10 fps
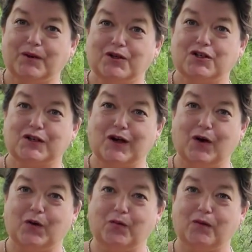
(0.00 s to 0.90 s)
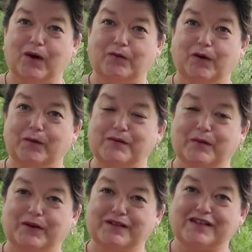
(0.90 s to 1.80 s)
to the home of what was
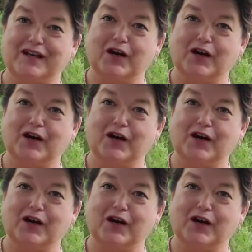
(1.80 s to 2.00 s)
once St.